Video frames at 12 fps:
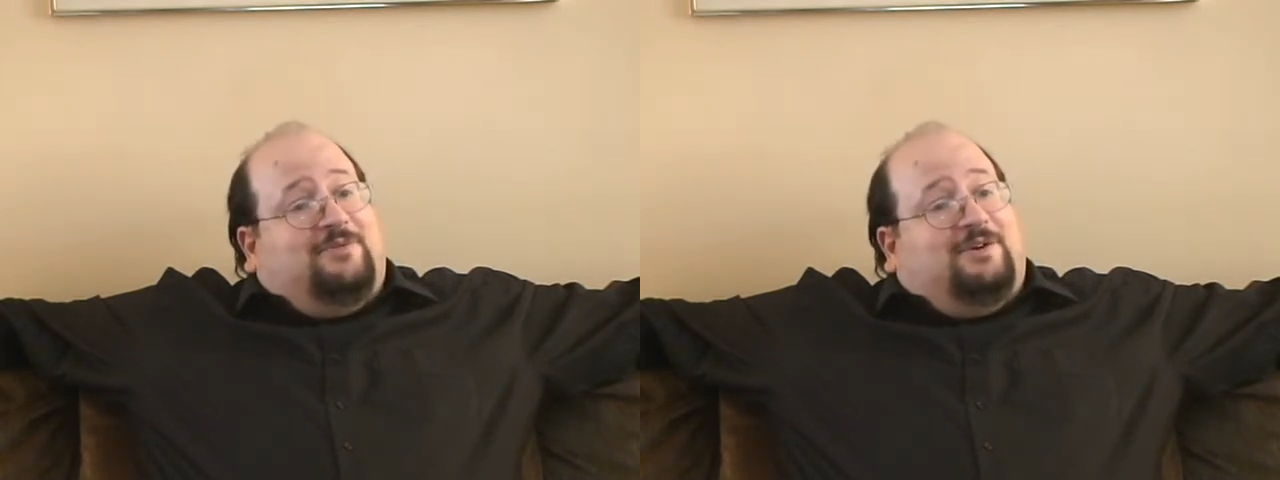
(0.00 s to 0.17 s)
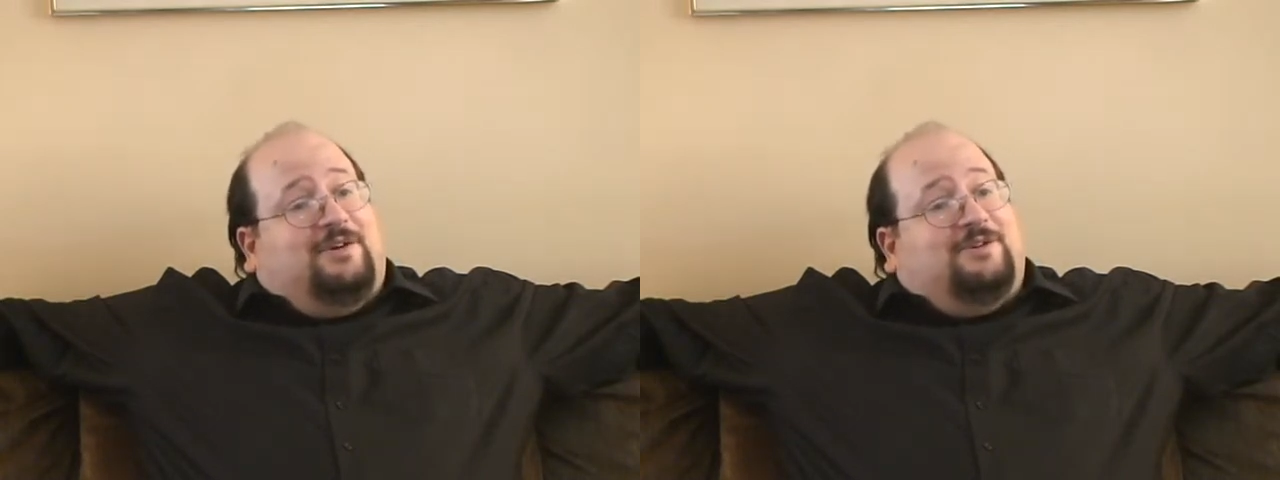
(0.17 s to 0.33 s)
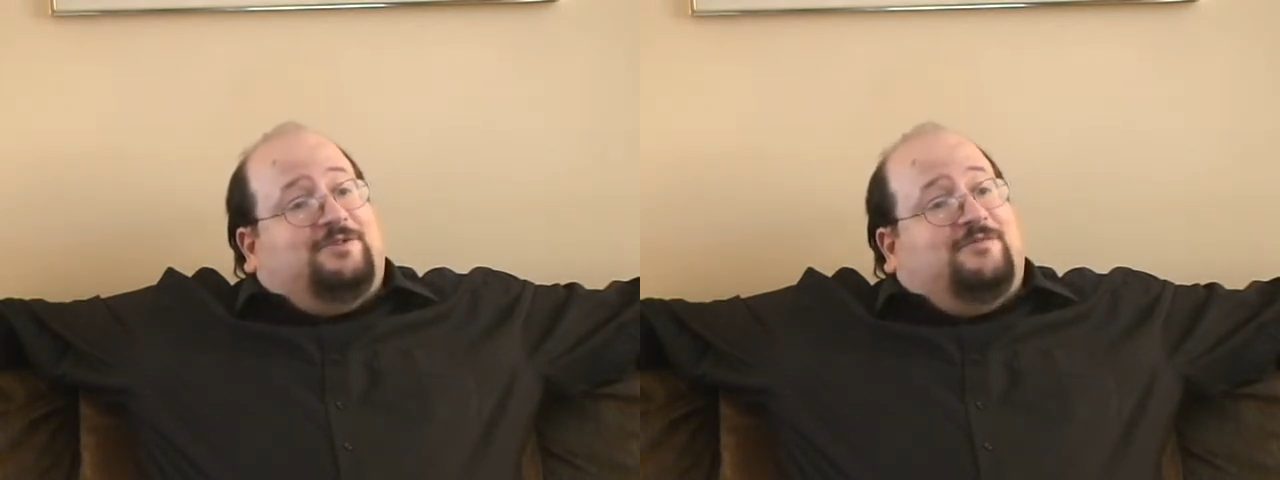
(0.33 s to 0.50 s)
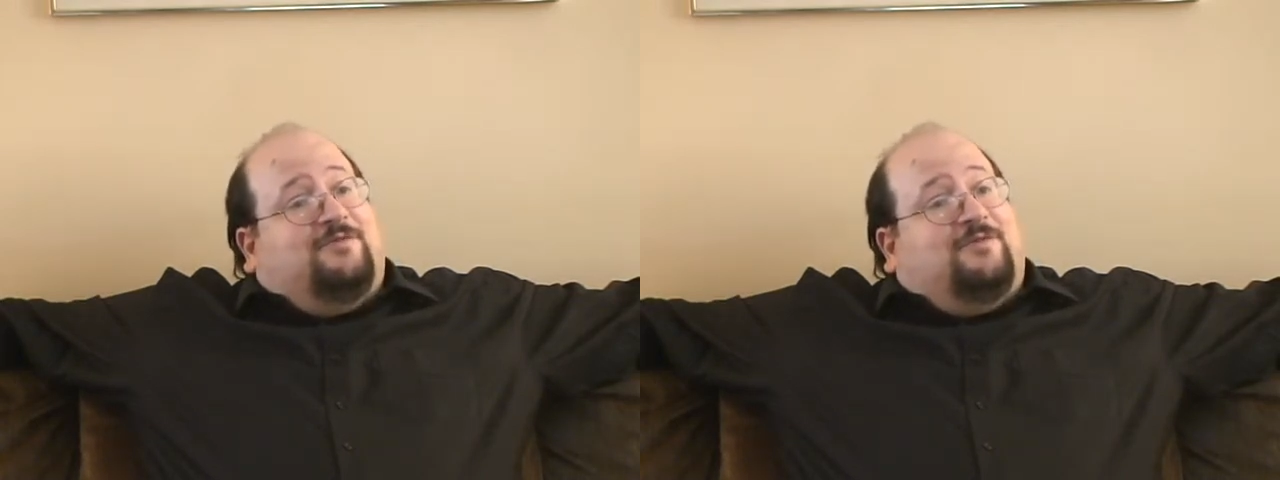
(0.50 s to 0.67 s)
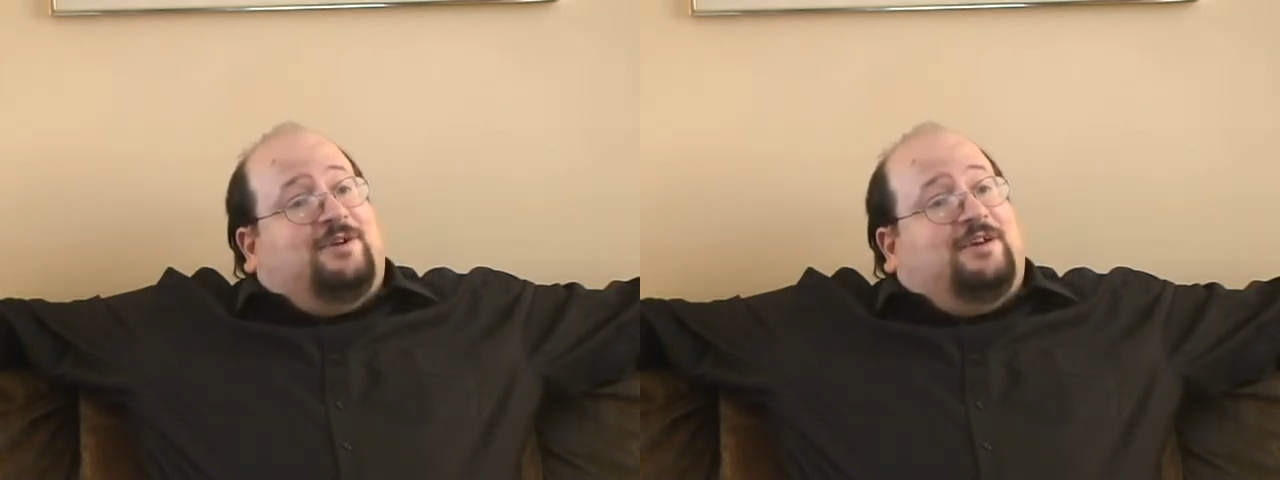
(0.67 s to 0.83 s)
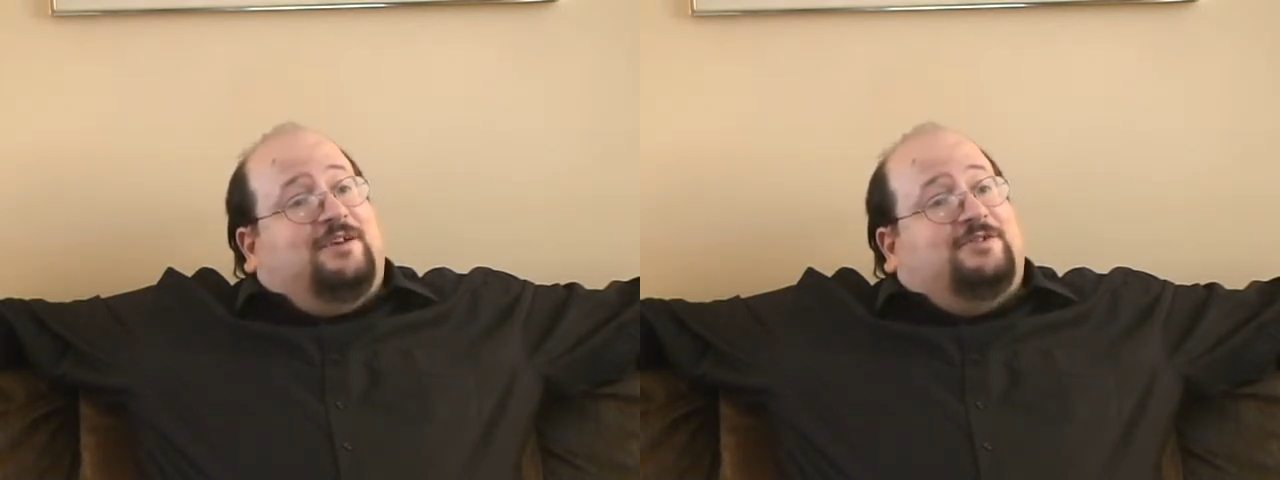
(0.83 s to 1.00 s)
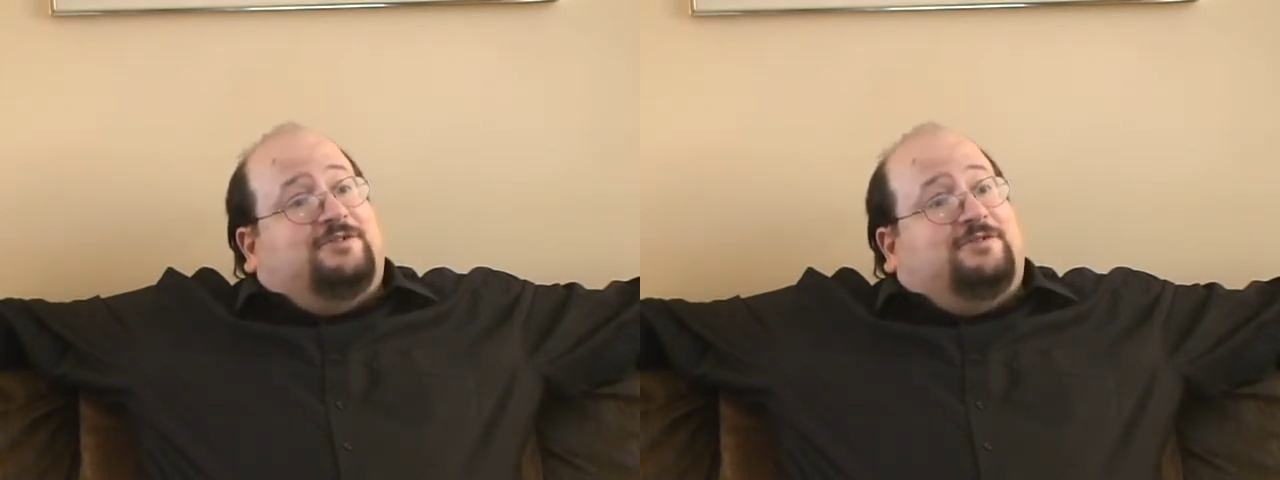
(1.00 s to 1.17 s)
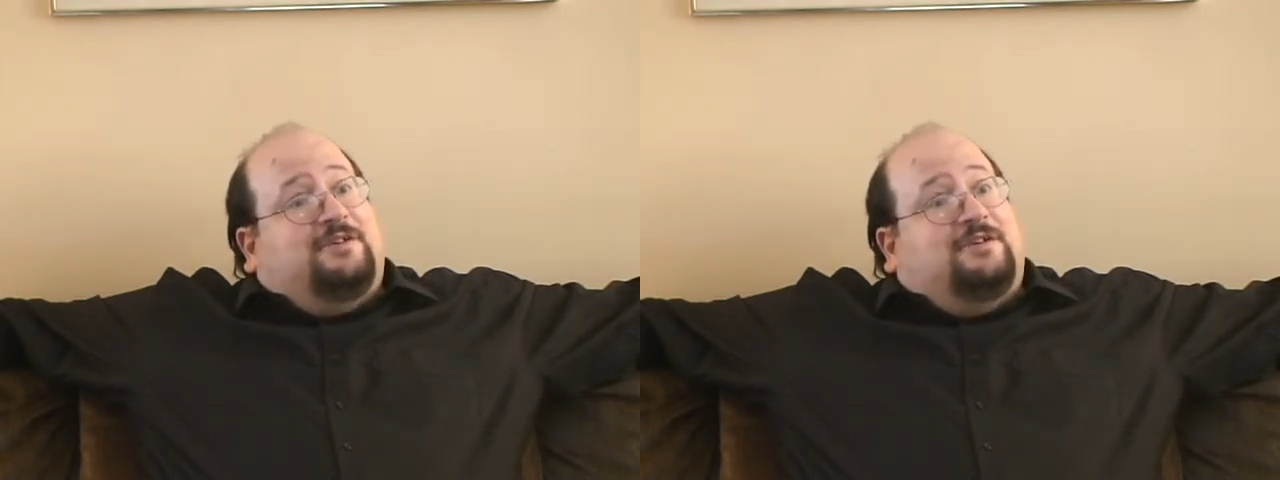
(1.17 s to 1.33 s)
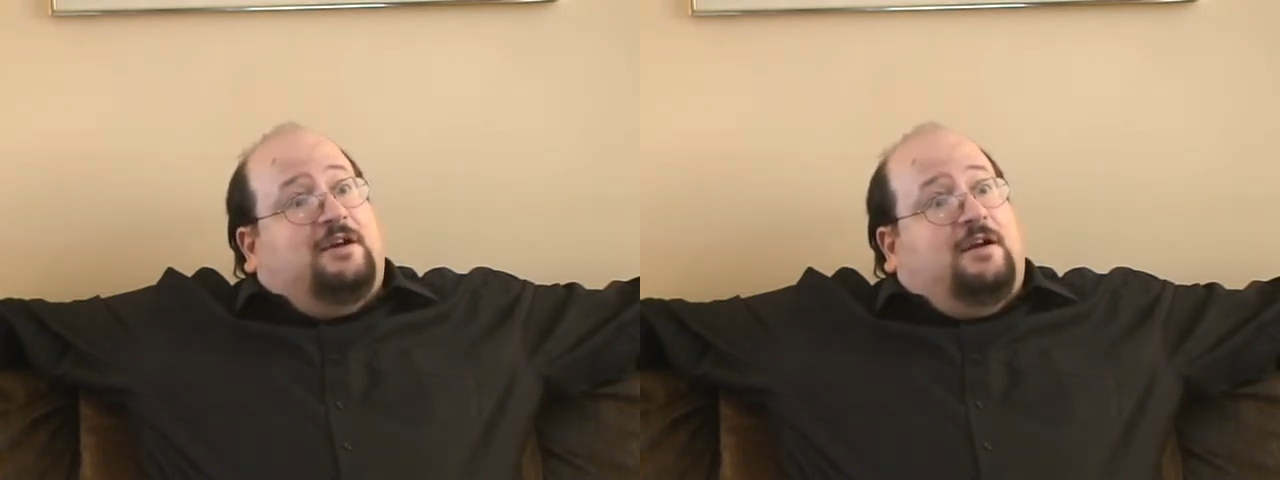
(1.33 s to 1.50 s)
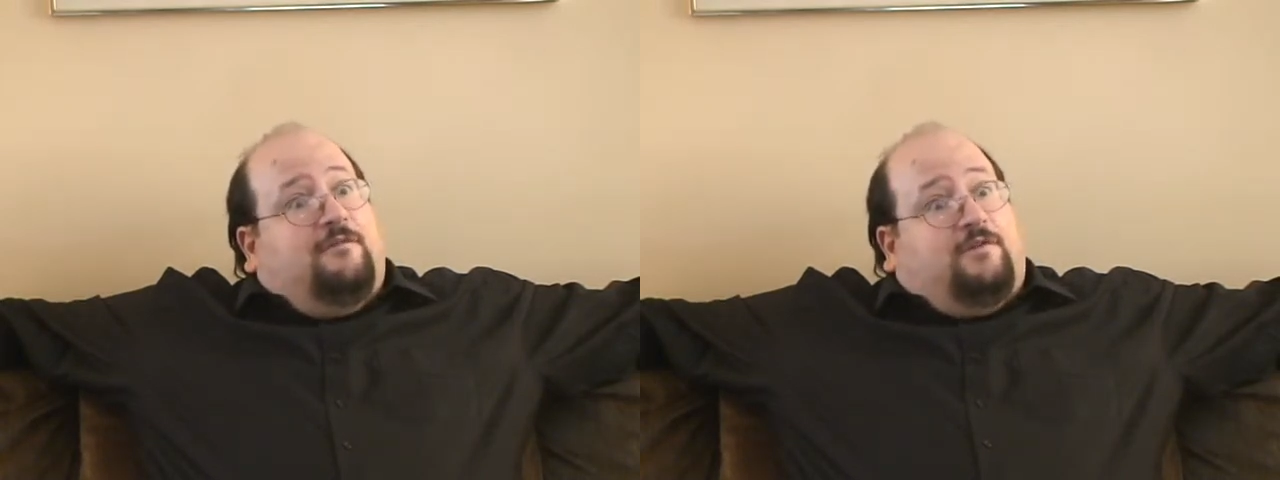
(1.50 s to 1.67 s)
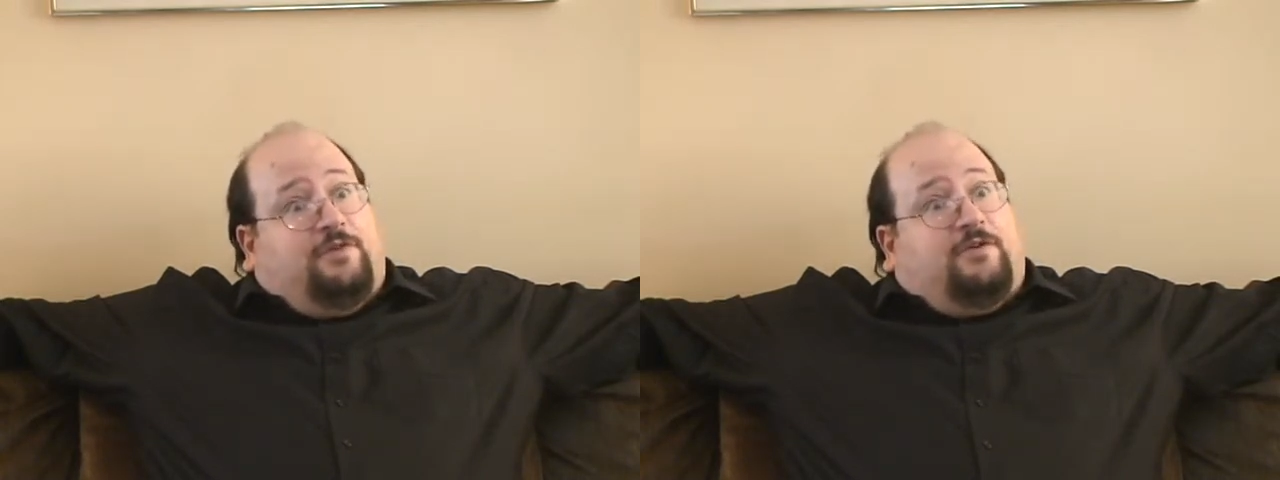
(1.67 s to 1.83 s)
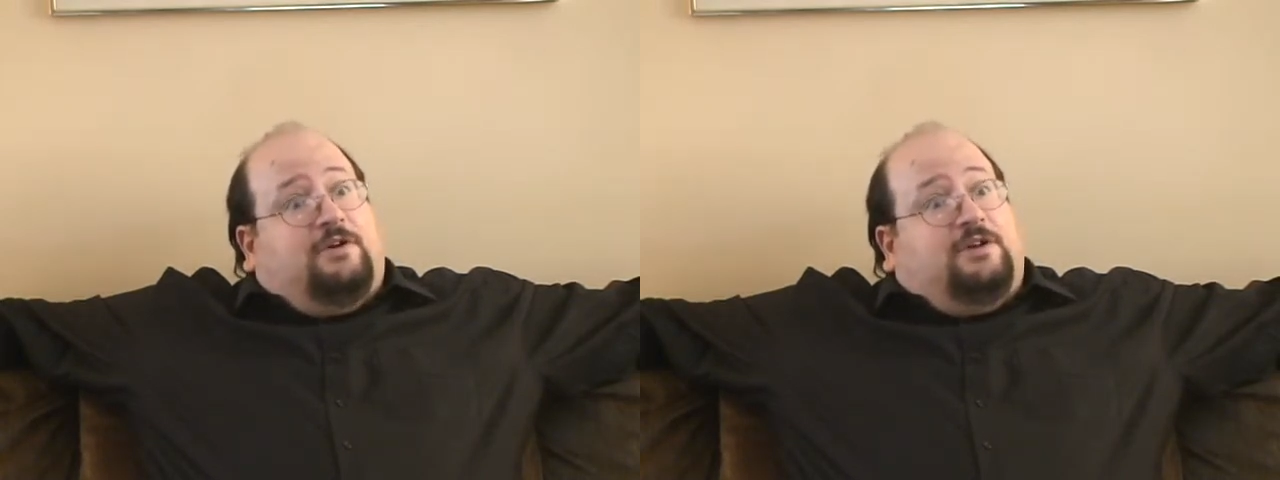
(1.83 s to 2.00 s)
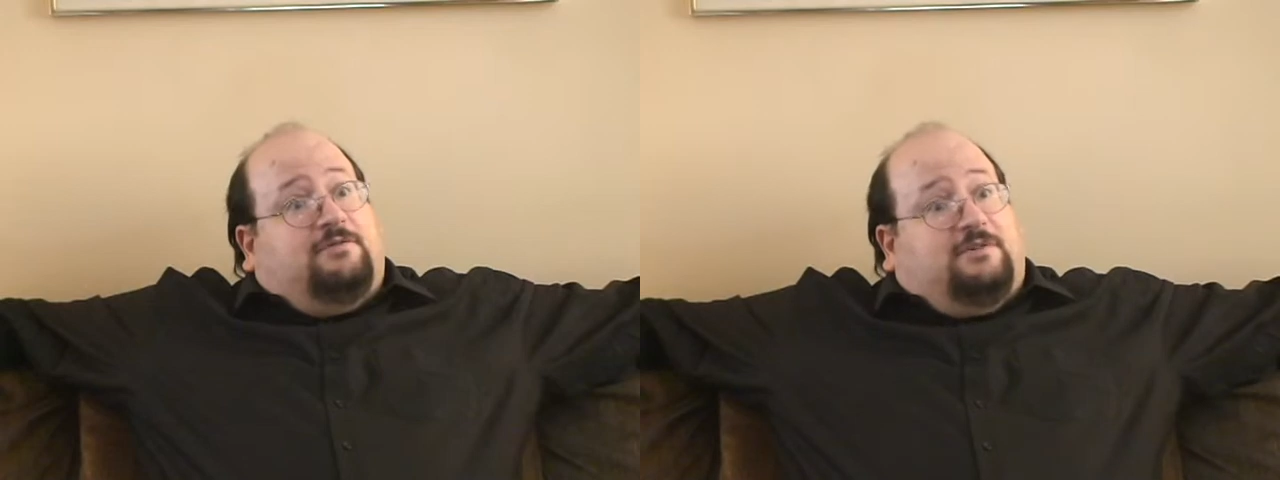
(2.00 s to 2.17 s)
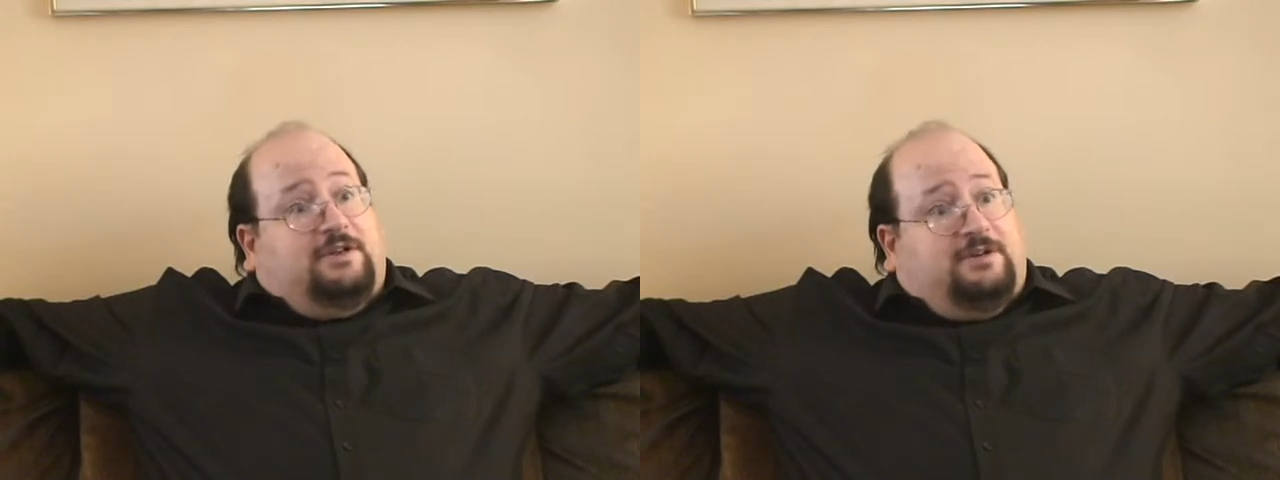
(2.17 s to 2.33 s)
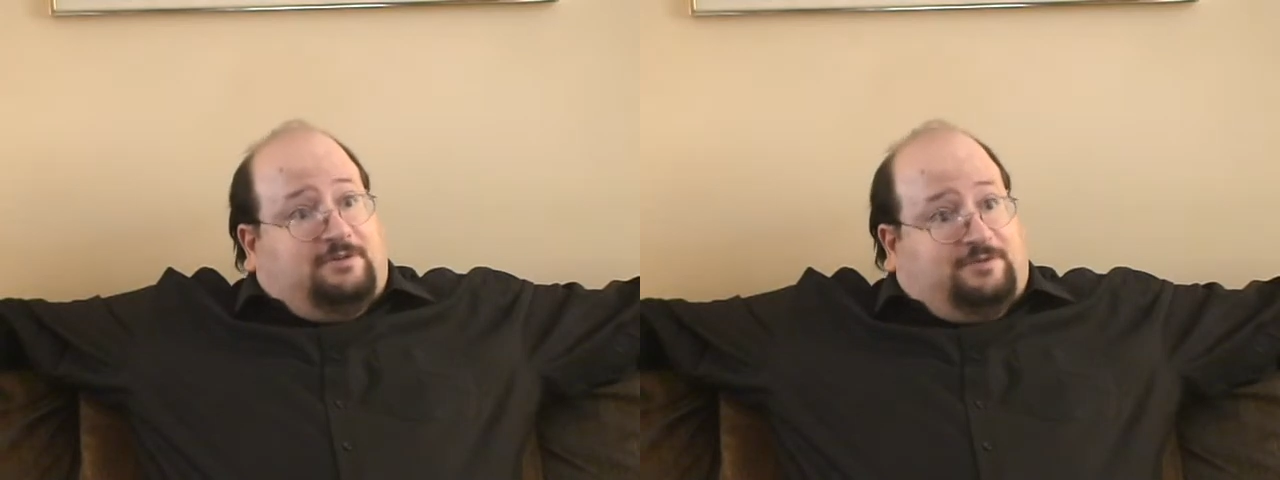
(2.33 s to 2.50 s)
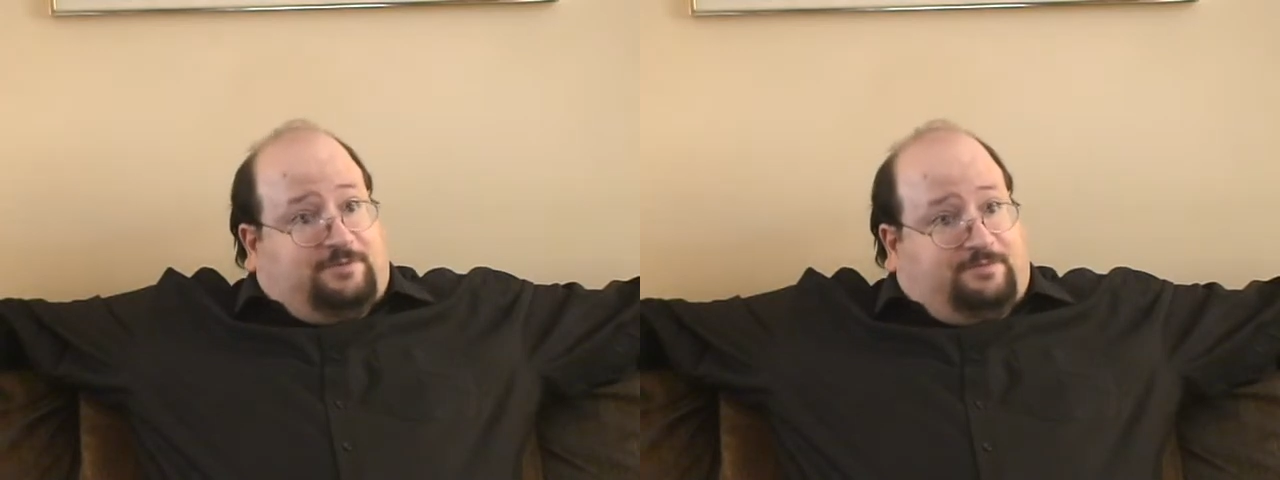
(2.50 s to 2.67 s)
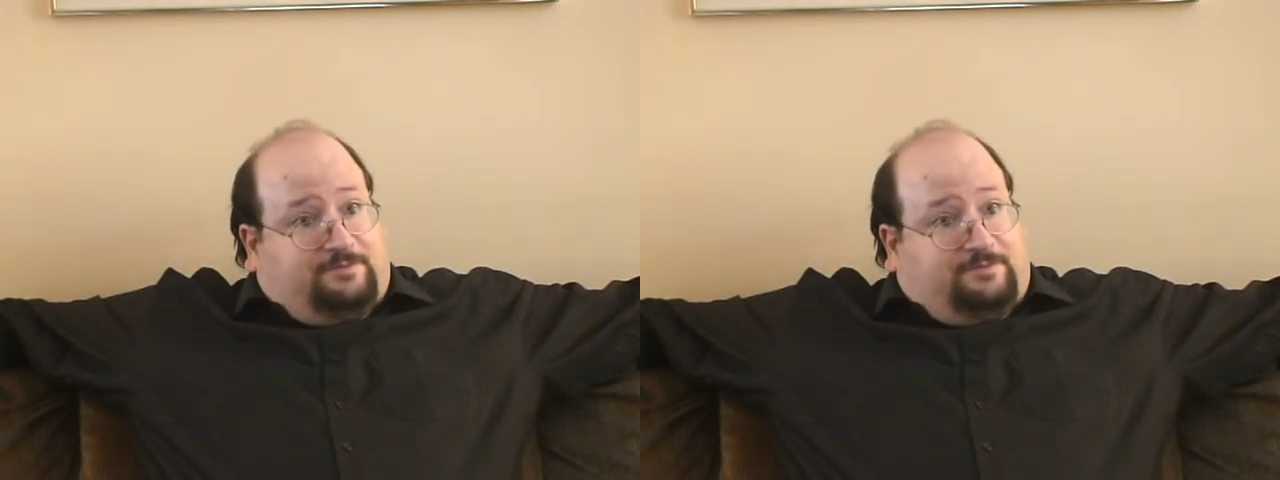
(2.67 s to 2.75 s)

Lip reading: and 148th Street for 33 years.